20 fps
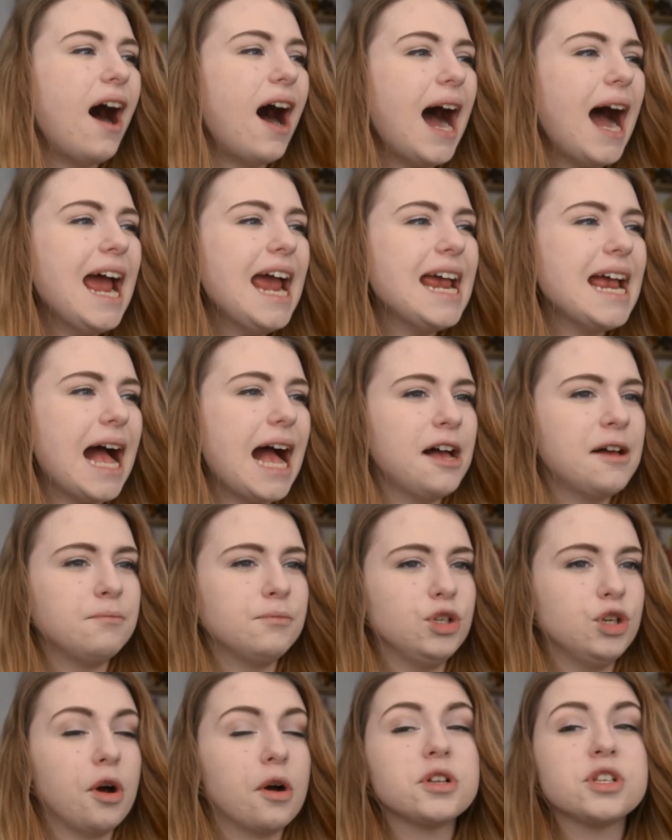I
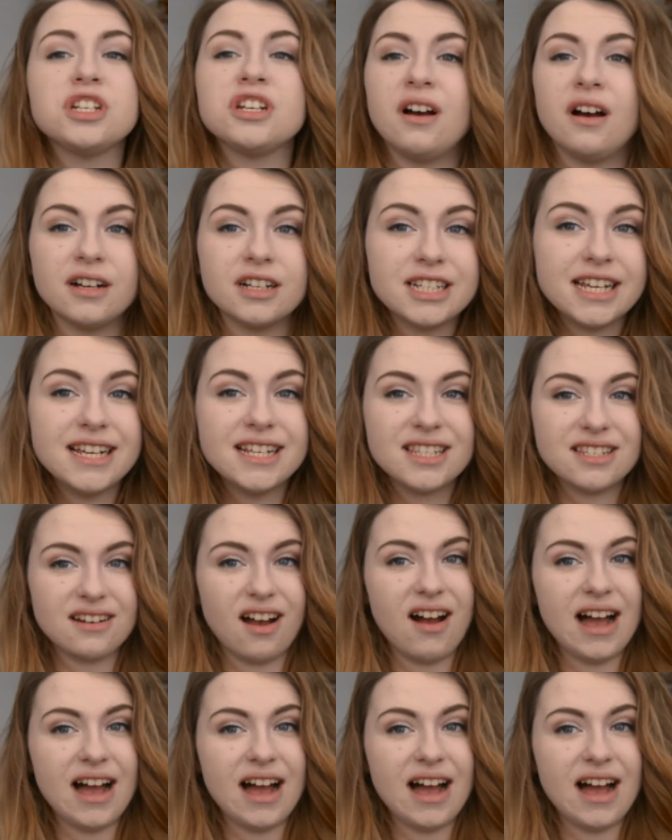am not an artist.